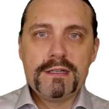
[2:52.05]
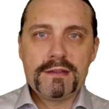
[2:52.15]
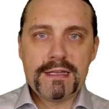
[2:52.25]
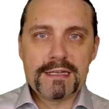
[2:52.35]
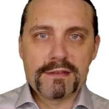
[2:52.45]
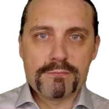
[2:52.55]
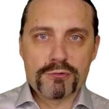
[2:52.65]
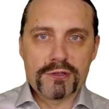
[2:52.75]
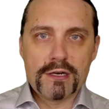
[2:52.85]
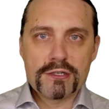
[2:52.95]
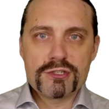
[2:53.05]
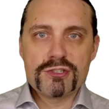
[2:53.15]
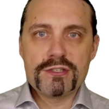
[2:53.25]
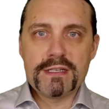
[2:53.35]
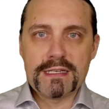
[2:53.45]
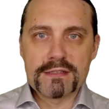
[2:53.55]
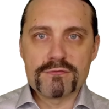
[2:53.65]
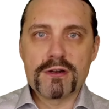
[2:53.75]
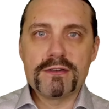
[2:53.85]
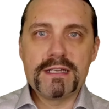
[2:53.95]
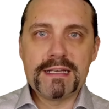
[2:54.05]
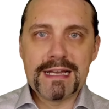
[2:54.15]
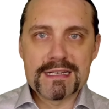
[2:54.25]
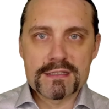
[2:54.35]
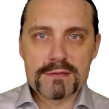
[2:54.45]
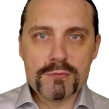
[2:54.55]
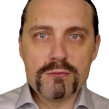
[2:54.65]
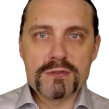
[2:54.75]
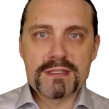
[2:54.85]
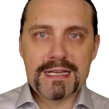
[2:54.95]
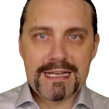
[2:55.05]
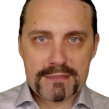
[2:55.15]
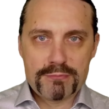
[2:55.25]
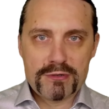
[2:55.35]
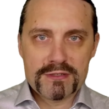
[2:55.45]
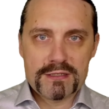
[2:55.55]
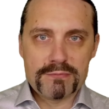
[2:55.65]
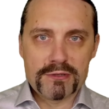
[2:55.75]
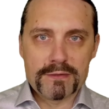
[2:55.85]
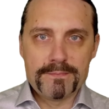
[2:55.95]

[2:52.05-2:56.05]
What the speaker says: that production is running as smooth as possible.